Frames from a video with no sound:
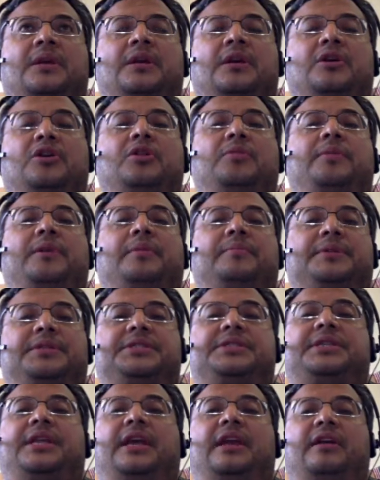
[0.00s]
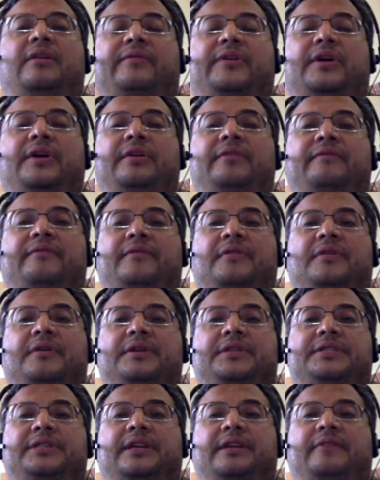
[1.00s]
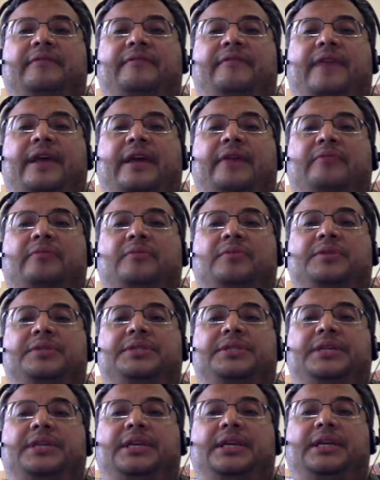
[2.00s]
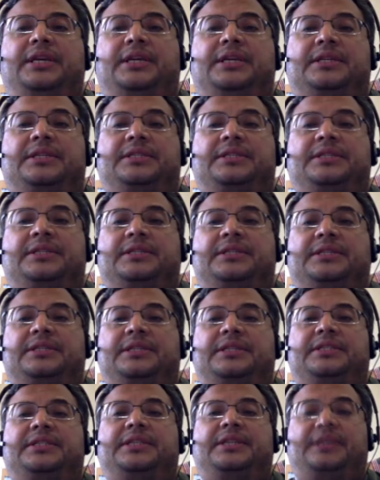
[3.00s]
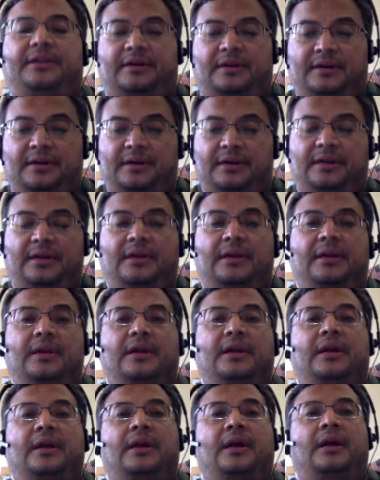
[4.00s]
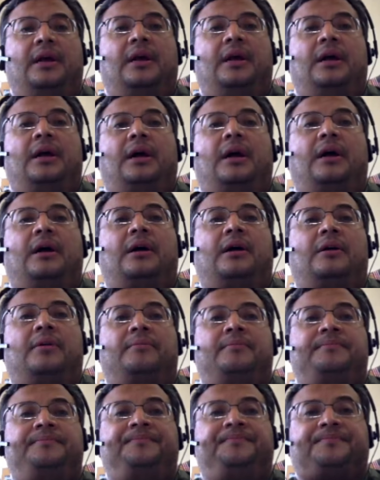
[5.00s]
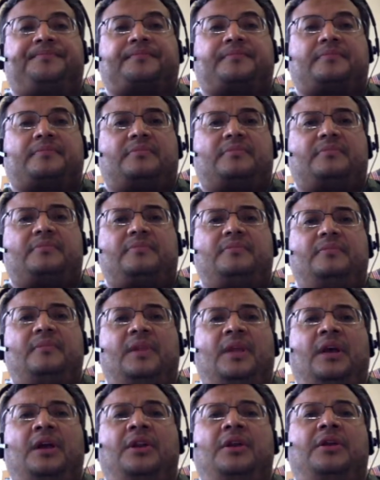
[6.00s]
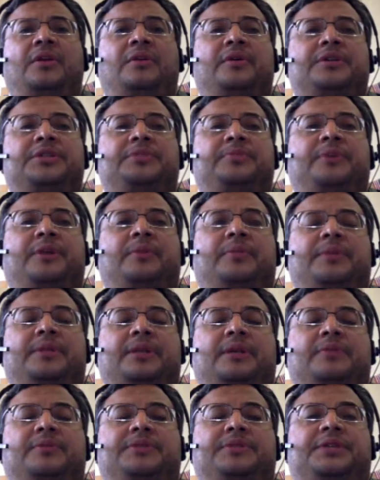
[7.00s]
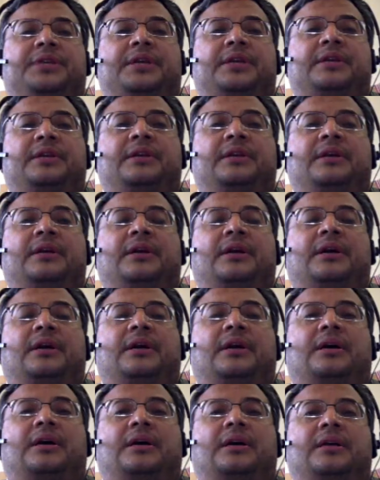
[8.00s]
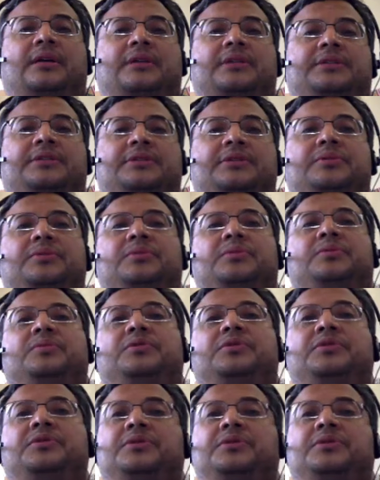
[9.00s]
could be a mistake of our inference that in fact what we're seeing is this here. Um, Another experiment that was done to